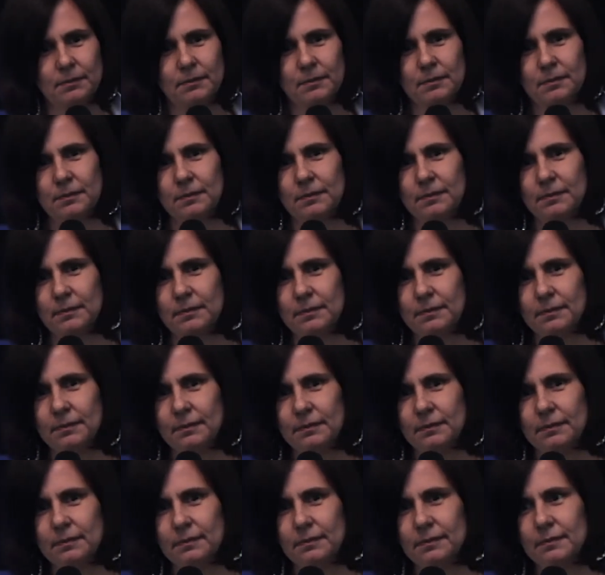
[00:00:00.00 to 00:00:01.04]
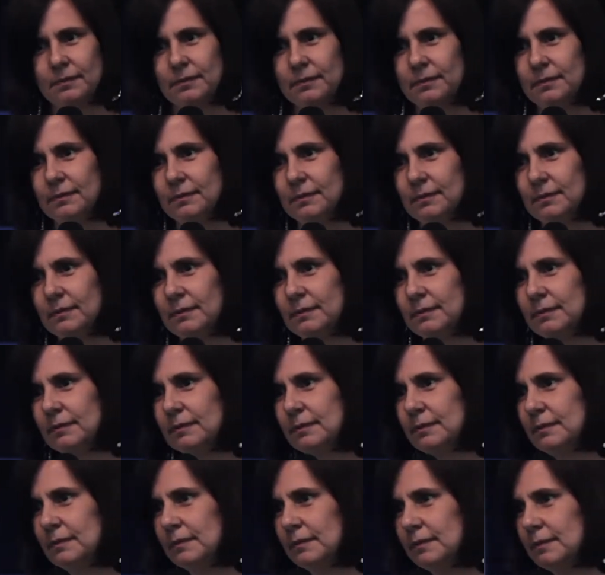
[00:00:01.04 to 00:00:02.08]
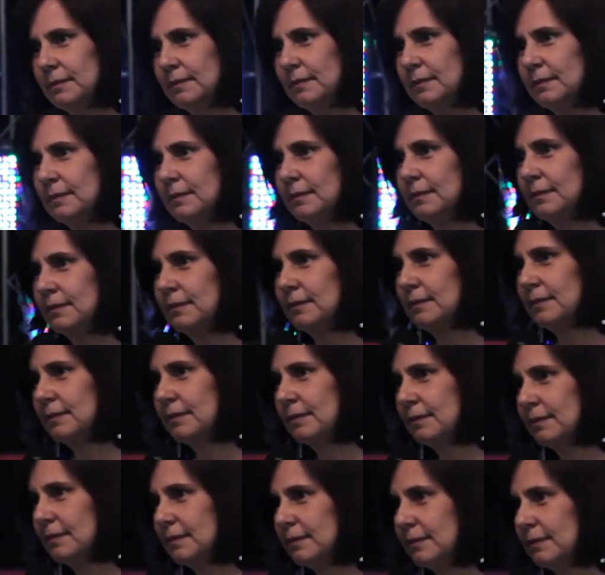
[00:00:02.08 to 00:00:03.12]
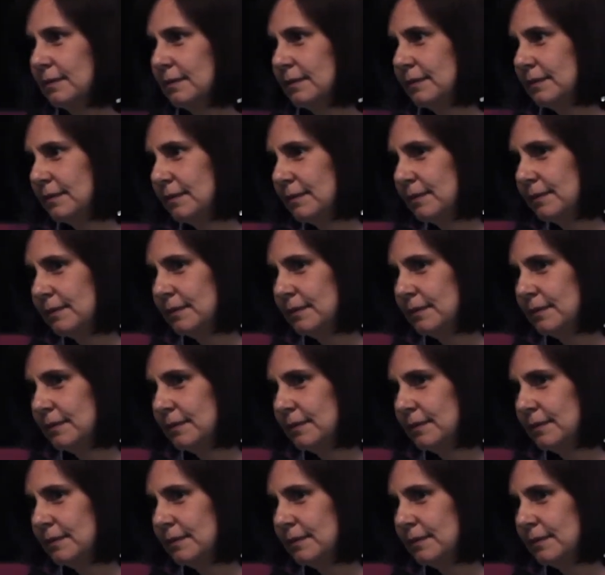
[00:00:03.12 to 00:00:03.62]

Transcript: [no speech]